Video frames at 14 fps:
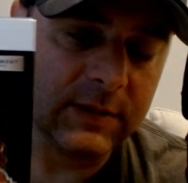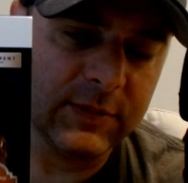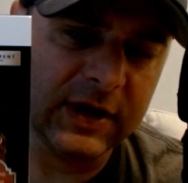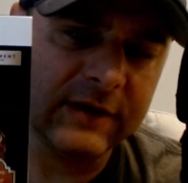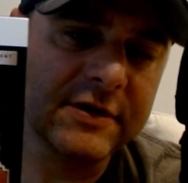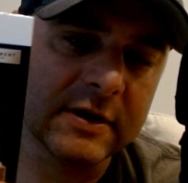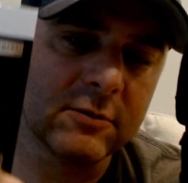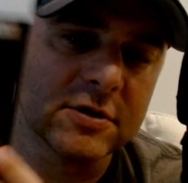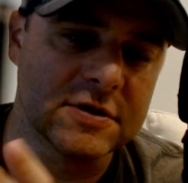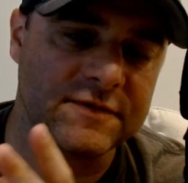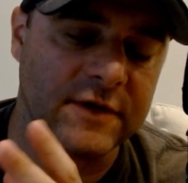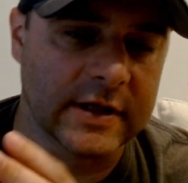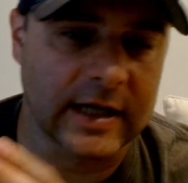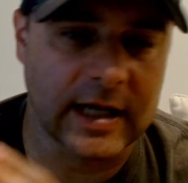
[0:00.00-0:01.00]
But everything was
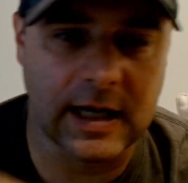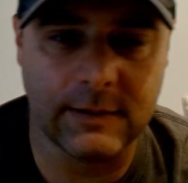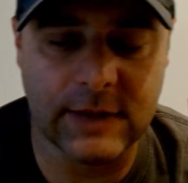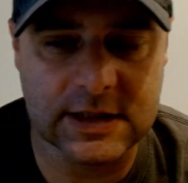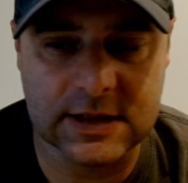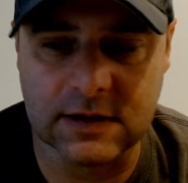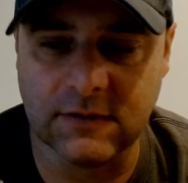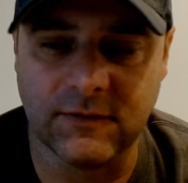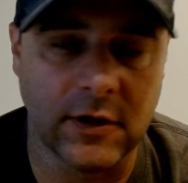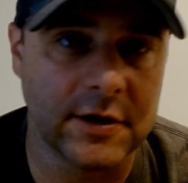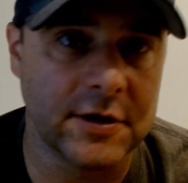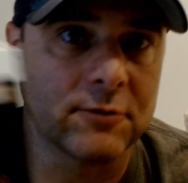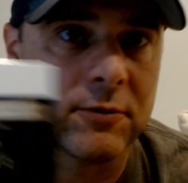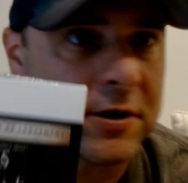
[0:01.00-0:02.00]
fun. The combat's still
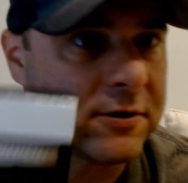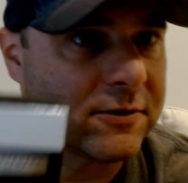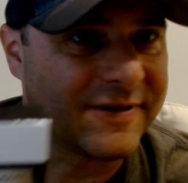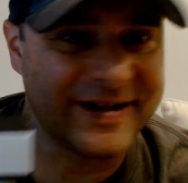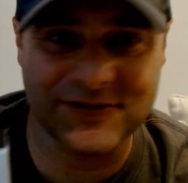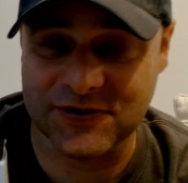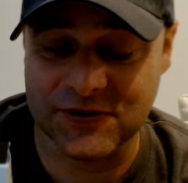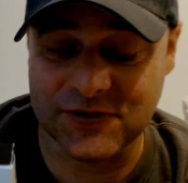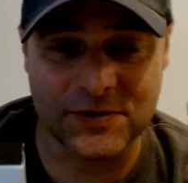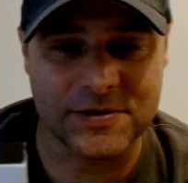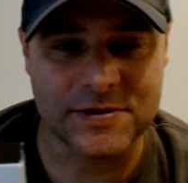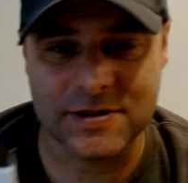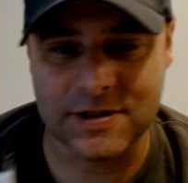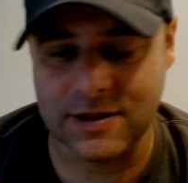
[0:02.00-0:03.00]
fun. You're running around
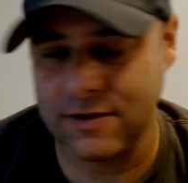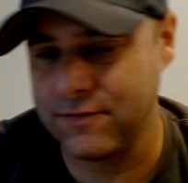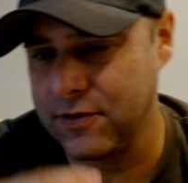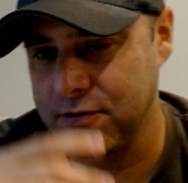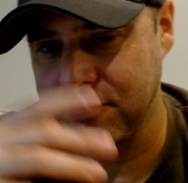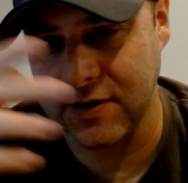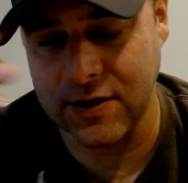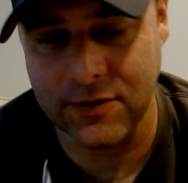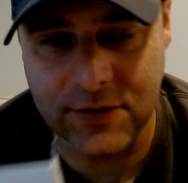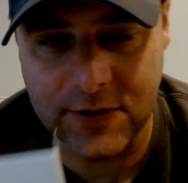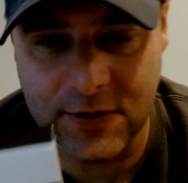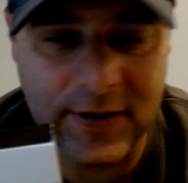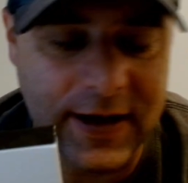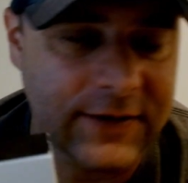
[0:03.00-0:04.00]
searching stuff. You're
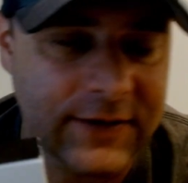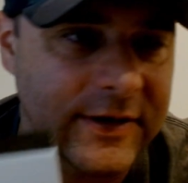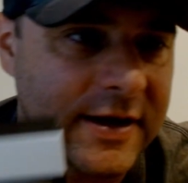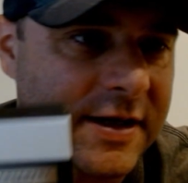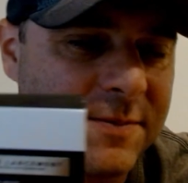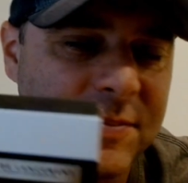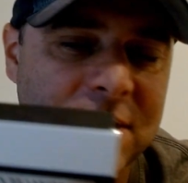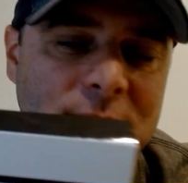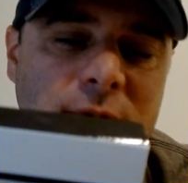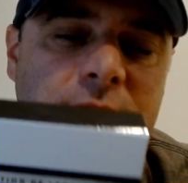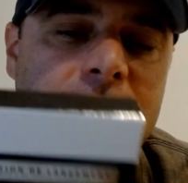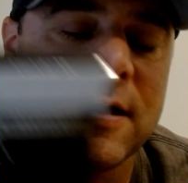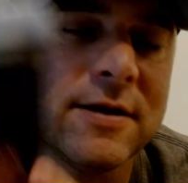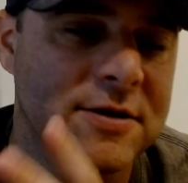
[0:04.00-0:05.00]
stealthing around, taking
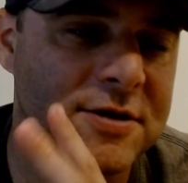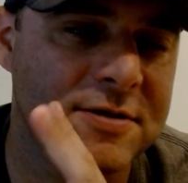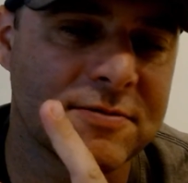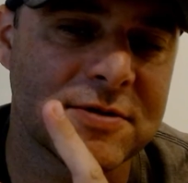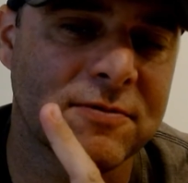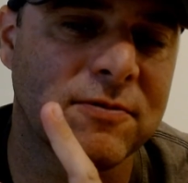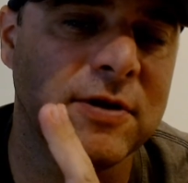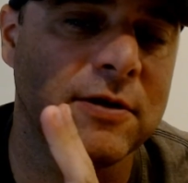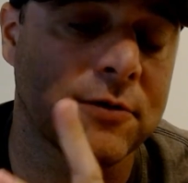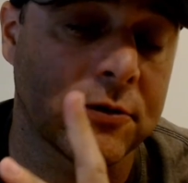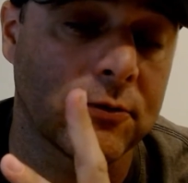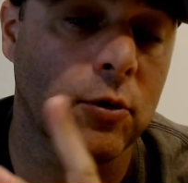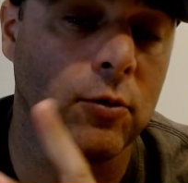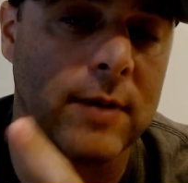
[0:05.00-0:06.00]
people out. It just was a real
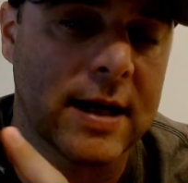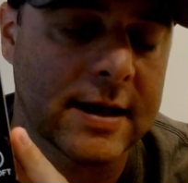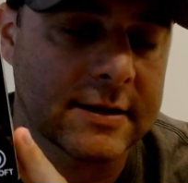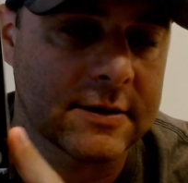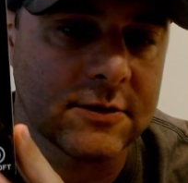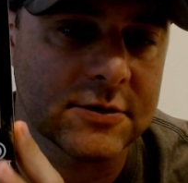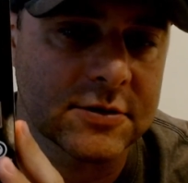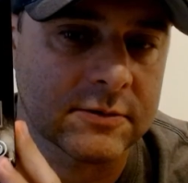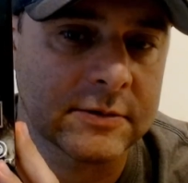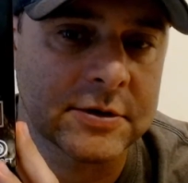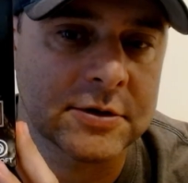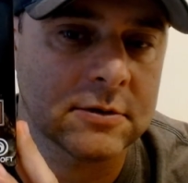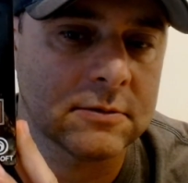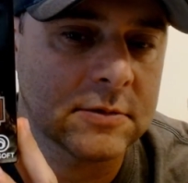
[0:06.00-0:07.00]
throwback to those
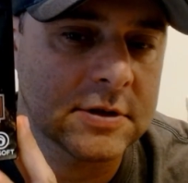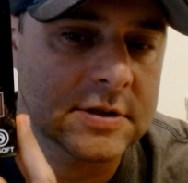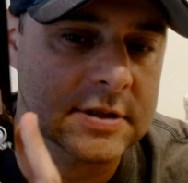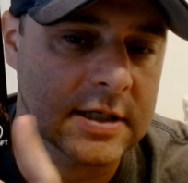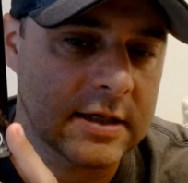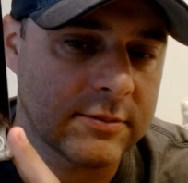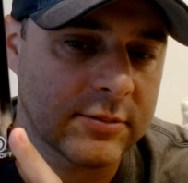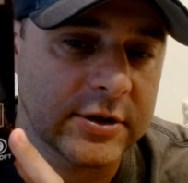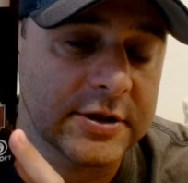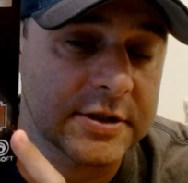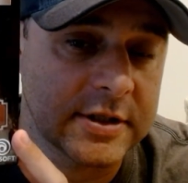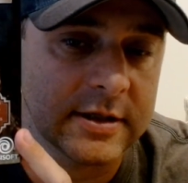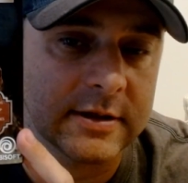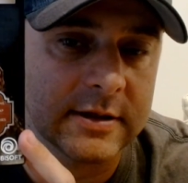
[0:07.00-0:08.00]
original ones, and I
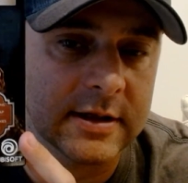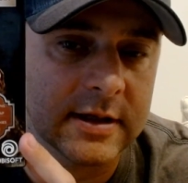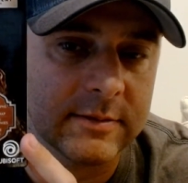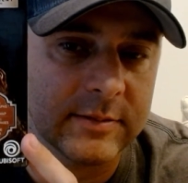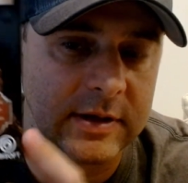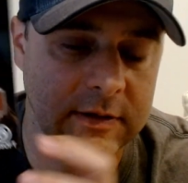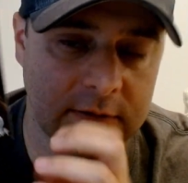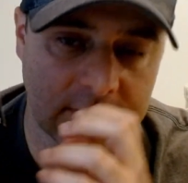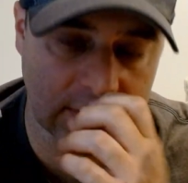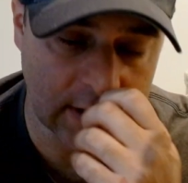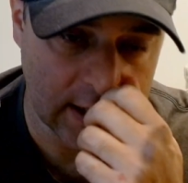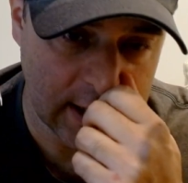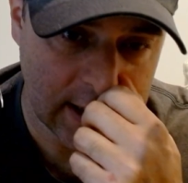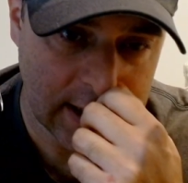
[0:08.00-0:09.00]
appreciated that because
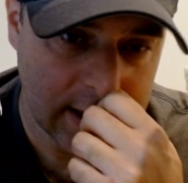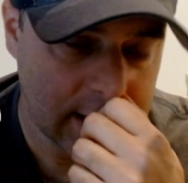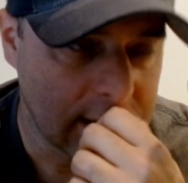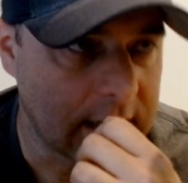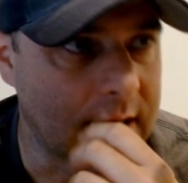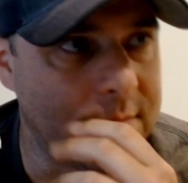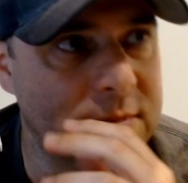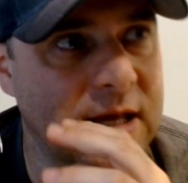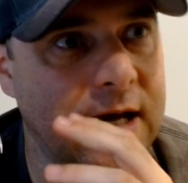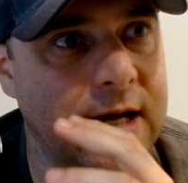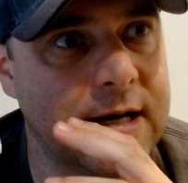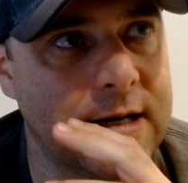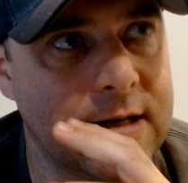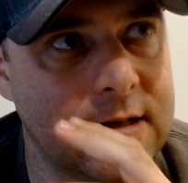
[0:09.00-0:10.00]

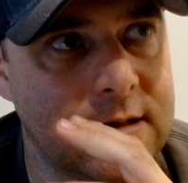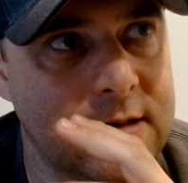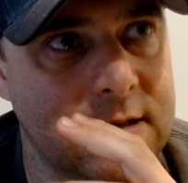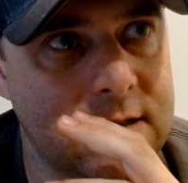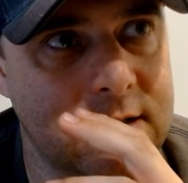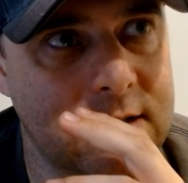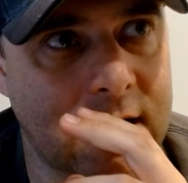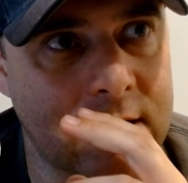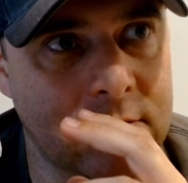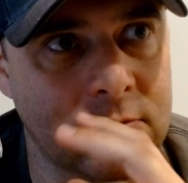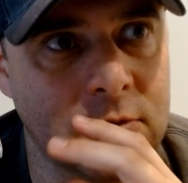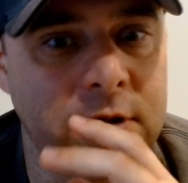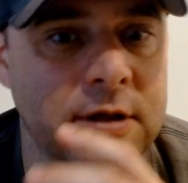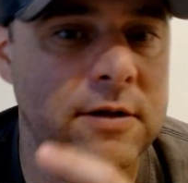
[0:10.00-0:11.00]
I
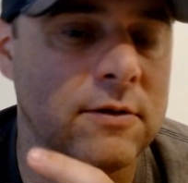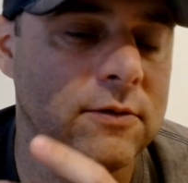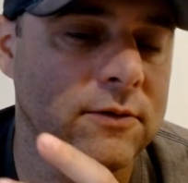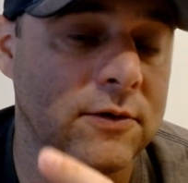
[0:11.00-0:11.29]
don't look at those